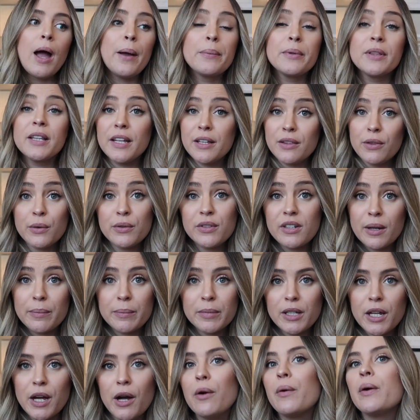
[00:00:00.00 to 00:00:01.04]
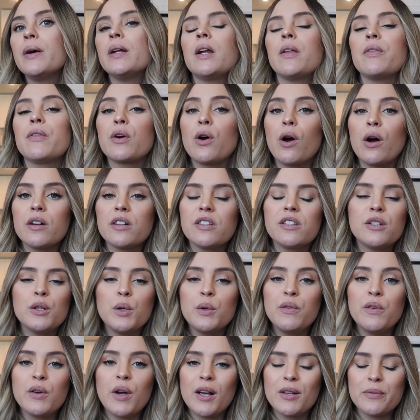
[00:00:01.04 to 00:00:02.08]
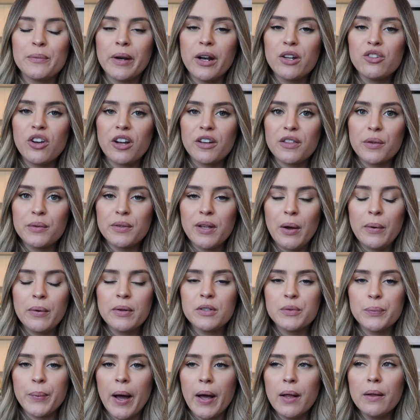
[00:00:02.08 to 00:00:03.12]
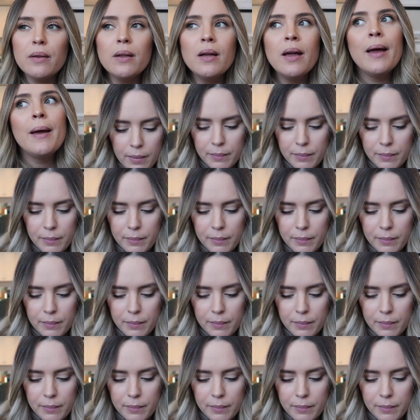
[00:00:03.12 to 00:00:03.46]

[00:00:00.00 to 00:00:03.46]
I will link those down below and in the cards too if you guys wanna check those out as well.